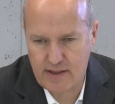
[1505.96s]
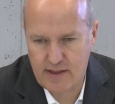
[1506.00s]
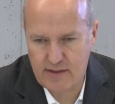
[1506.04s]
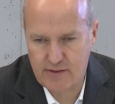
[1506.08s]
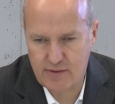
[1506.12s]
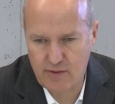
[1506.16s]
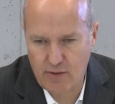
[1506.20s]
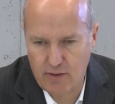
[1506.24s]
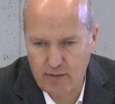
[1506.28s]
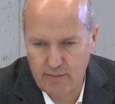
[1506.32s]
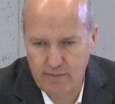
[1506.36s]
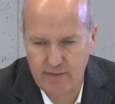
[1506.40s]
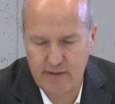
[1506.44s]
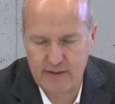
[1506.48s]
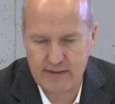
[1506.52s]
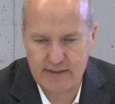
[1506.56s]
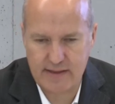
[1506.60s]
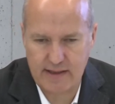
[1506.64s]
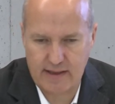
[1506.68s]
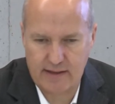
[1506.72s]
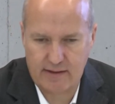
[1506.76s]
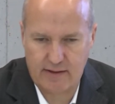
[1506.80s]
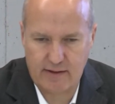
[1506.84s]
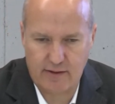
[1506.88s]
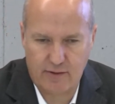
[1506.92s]
obvious
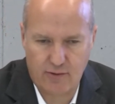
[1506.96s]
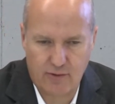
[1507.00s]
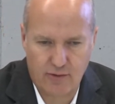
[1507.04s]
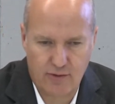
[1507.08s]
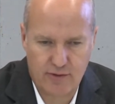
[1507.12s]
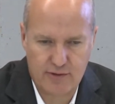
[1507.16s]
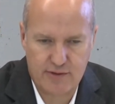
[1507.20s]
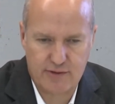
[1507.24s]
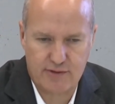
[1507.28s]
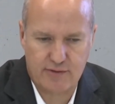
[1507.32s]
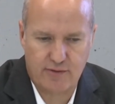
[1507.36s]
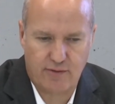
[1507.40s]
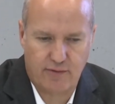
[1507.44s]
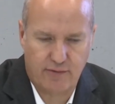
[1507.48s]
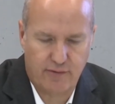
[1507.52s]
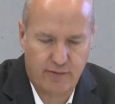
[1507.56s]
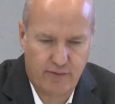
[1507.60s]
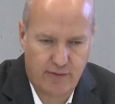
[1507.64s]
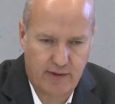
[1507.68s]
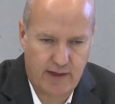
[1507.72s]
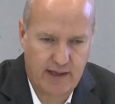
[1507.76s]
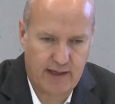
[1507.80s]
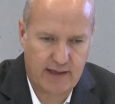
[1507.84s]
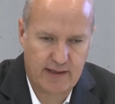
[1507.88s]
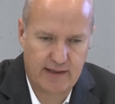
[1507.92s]
that the cost of
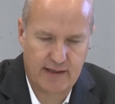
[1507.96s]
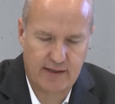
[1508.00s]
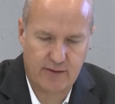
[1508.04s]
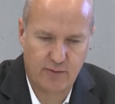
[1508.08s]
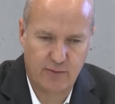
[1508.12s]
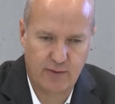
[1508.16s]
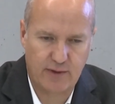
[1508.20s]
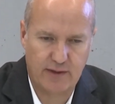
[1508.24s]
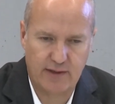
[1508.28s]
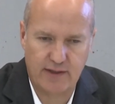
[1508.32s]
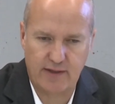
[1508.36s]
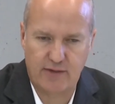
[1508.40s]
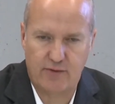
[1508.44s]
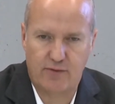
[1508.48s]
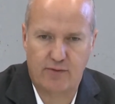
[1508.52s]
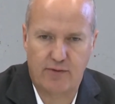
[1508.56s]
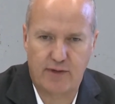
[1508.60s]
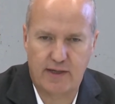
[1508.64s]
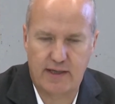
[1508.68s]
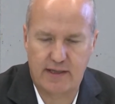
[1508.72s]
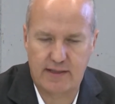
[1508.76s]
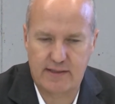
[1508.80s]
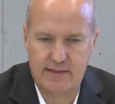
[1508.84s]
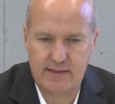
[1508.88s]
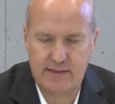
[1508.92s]
credit will
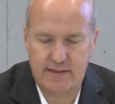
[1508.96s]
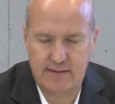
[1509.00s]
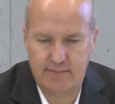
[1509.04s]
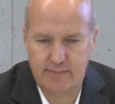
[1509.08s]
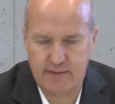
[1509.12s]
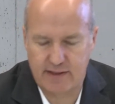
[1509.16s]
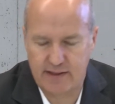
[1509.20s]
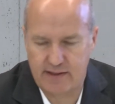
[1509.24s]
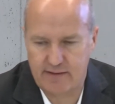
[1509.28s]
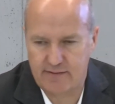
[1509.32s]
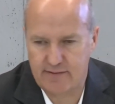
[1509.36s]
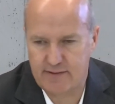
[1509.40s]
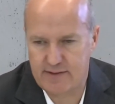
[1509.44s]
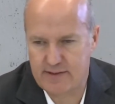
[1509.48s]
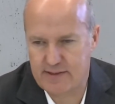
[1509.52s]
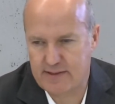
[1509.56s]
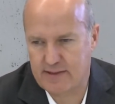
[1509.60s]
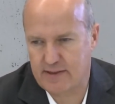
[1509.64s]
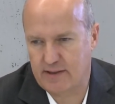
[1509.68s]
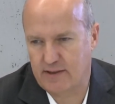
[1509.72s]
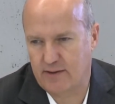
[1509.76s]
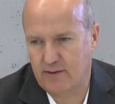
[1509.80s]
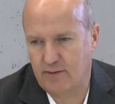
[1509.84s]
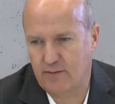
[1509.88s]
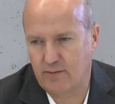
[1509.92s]
increase, but even
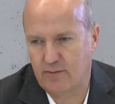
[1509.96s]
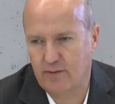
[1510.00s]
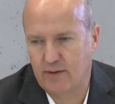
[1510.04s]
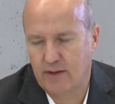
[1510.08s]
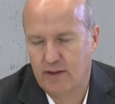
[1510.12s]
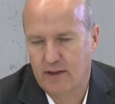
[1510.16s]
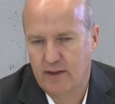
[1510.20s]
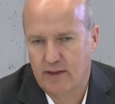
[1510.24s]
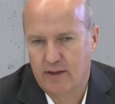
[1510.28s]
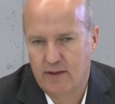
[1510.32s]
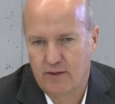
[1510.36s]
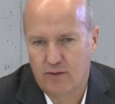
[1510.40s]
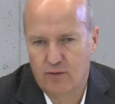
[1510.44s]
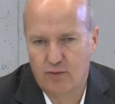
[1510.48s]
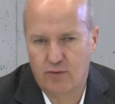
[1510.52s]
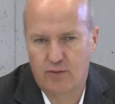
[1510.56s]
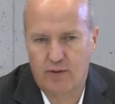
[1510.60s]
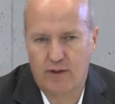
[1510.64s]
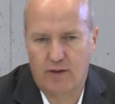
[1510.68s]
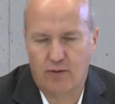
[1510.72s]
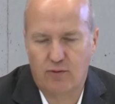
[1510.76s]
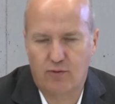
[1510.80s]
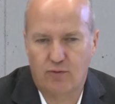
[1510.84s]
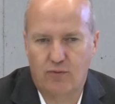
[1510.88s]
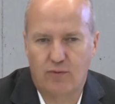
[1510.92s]
so, to
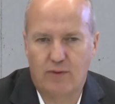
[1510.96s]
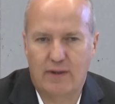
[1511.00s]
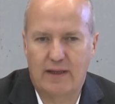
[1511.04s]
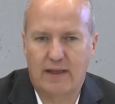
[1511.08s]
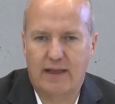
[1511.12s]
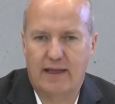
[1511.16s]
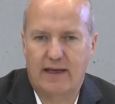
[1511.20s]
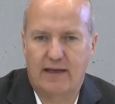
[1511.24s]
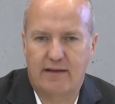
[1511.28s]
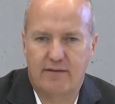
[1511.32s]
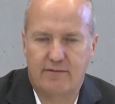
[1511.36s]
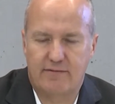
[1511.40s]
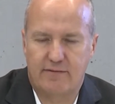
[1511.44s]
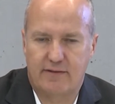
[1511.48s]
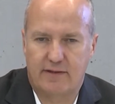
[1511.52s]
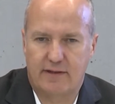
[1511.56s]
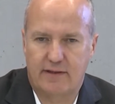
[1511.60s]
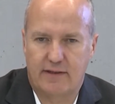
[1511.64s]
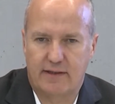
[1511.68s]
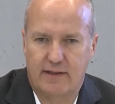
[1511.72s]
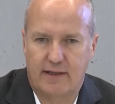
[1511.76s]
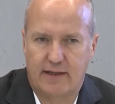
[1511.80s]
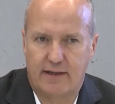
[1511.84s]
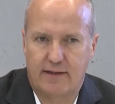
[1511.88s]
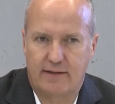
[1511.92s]
go to a
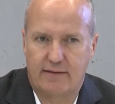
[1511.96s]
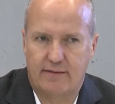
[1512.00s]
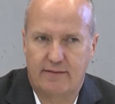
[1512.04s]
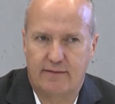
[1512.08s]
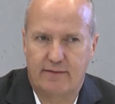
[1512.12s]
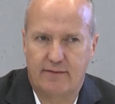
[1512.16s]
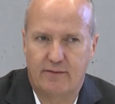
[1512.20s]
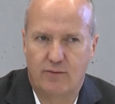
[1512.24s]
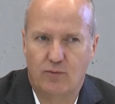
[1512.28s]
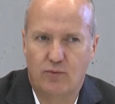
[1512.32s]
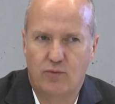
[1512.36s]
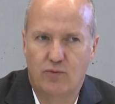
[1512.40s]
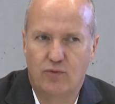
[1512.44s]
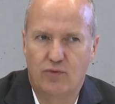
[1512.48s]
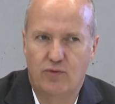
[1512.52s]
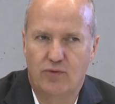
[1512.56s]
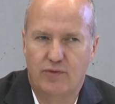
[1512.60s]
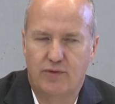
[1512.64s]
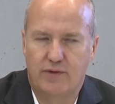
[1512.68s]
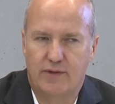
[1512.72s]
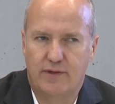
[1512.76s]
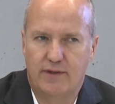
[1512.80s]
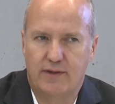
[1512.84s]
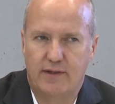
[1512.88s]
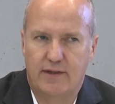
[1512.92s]
level that
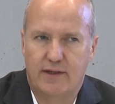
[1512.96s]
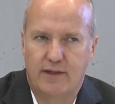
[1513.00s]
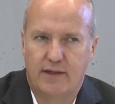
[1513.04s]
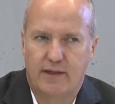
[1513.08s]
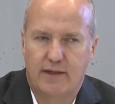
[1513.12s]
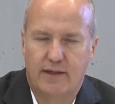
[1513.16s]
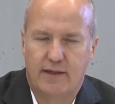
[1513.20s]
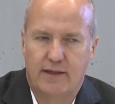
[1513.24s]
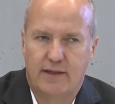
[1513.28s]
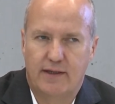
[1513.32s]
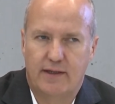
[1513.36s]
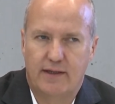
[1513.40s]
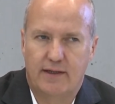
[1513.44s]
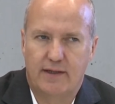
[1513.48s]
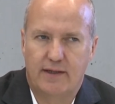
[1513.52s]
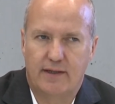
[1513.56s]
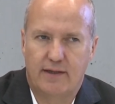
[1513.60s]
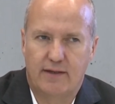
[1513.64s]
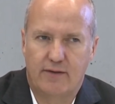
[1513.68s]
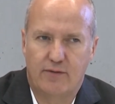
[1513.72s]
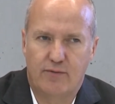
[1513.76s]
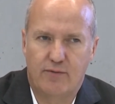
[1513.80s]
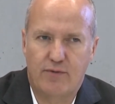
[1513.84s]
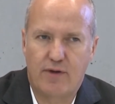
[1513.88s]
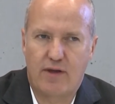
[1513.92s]
would
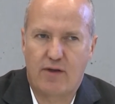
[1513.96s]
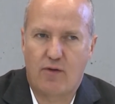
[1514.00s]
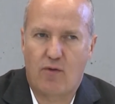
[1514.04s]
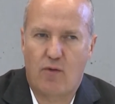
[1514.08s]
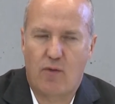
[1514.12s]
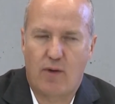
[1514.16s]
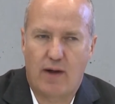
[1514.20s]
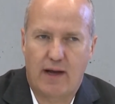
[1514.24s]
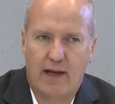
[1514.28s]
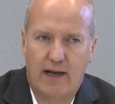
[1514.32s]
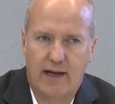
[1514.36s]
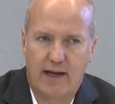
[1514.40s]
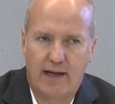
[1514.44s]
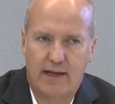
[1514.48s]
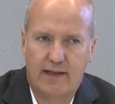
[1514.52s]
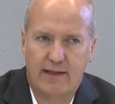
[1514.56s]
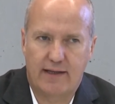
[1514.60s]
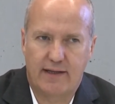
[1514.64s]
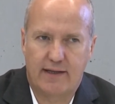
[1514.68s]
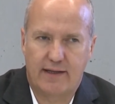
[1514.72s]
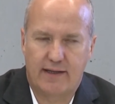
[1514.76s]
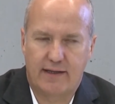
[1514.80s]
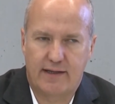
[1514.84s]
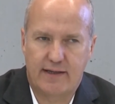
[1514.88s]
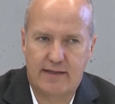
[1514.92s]

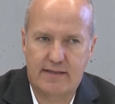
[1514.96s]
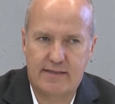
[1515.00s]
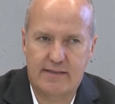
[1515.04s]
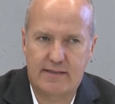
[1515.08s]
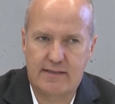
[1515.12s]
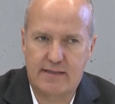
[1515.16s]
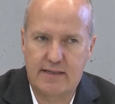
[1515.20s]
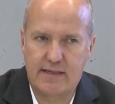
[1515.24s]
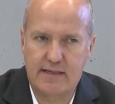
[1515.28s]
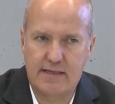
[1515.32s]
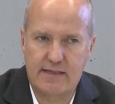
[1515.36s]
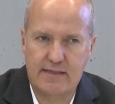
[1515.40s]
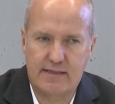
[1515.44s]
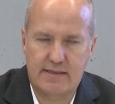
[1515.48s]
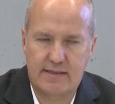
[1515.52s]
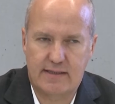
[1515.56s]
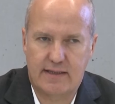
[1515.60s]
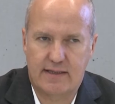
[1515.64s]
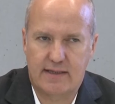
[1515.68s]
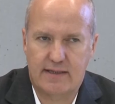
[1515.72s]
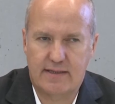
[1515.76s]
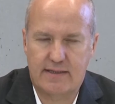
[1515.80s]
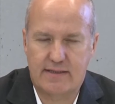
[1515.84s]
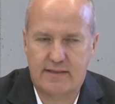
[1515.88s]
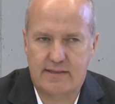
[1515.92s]
require
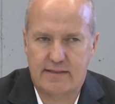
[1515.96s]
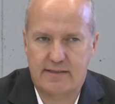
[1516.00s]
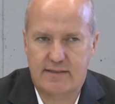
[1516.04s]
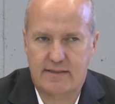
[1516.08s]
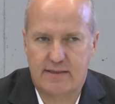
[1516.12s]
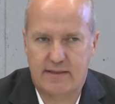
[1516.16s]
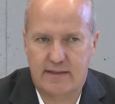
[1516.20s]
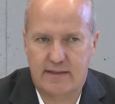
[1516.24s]
assistance,